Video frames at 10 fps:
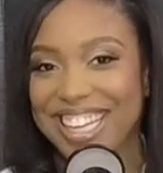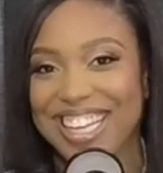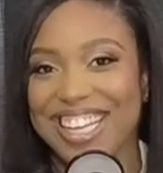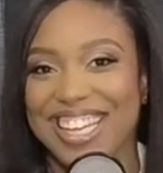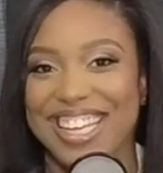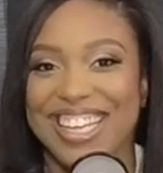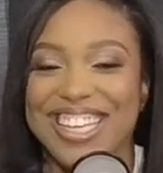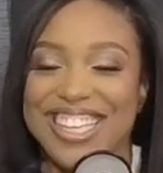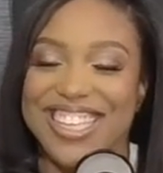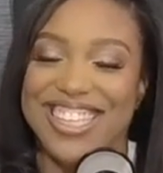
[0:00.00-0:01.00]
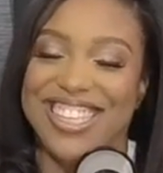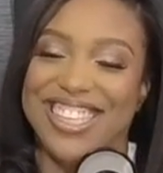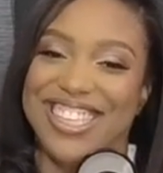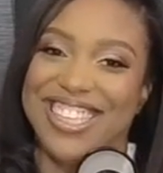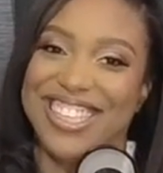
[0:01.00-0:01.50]

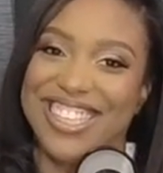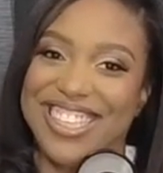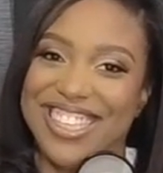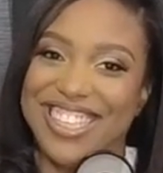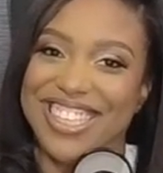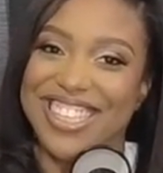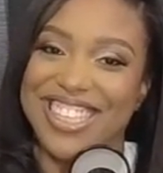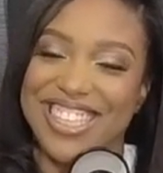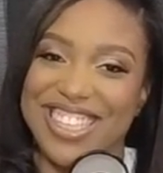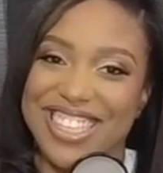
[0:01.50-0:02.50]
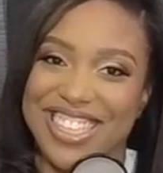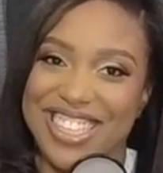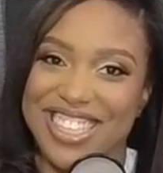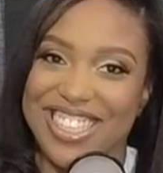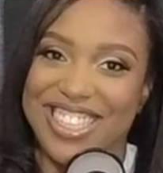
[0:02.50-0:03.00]

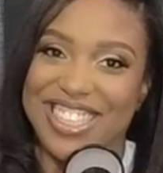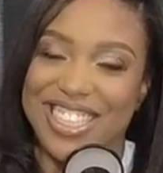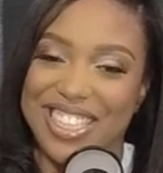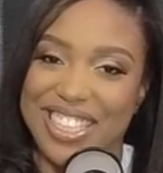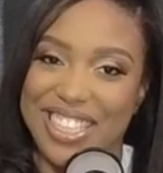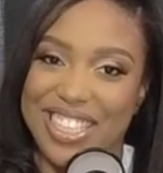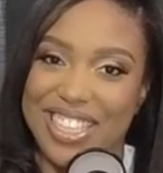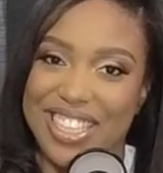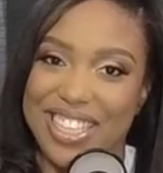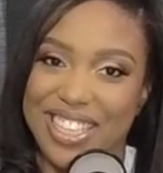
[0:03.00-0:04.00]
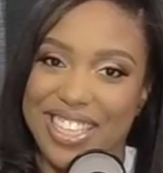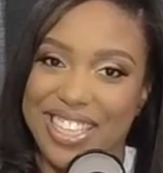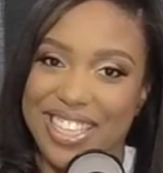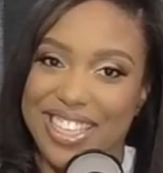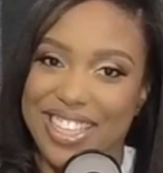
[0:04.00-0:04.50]

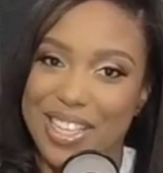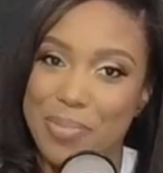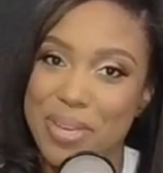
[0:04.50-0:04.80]
No words are spoken by the person on screen.